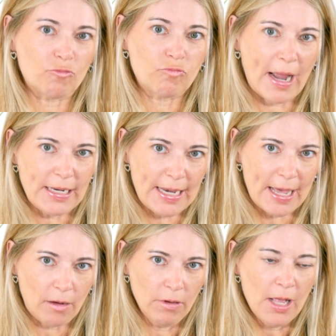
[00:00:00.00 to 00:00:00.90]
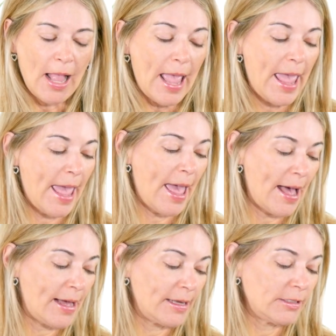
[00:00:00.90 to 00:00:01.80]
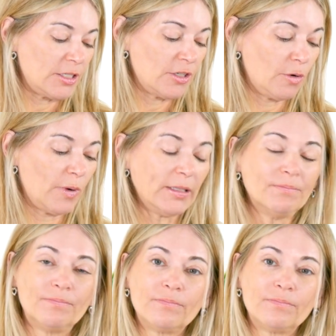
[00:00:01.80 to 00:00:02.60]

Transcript: right now. And you know what?